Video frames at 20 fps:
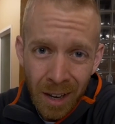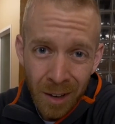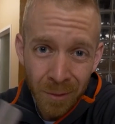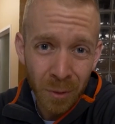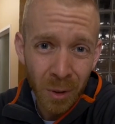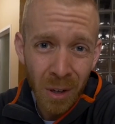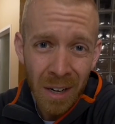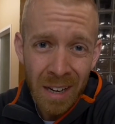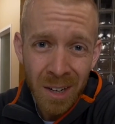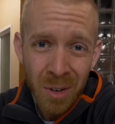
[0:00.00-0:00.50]
And
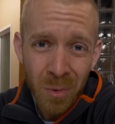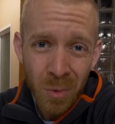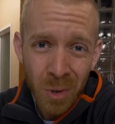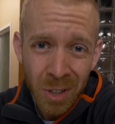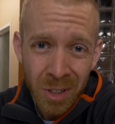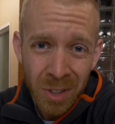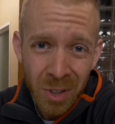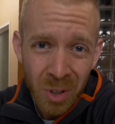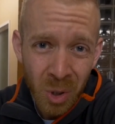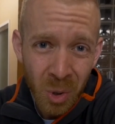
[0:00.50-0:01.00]
for
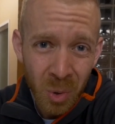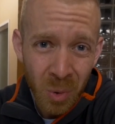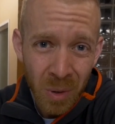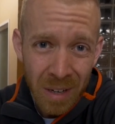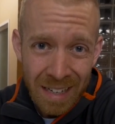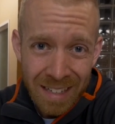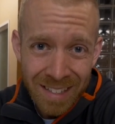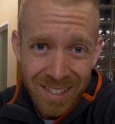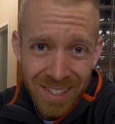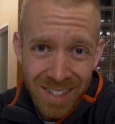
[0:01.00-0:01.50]
anyone who
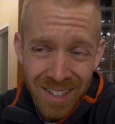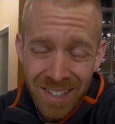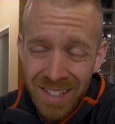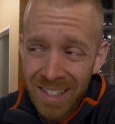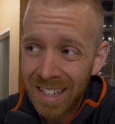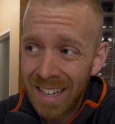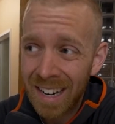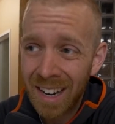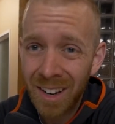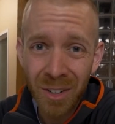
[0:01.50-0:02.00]

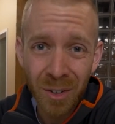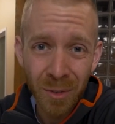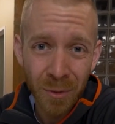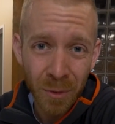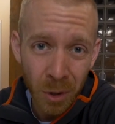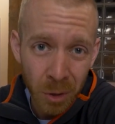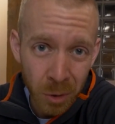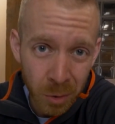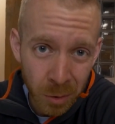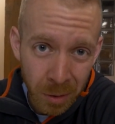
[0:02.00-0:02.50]
isn't yet
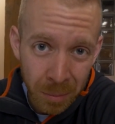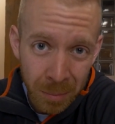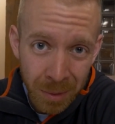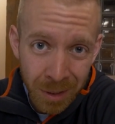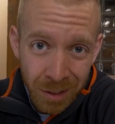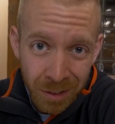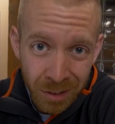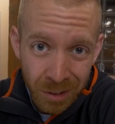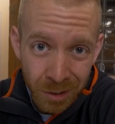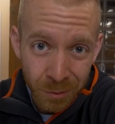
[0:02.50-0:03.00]
following
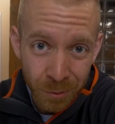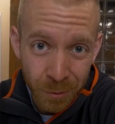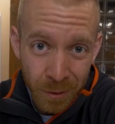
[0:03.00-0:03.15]
me on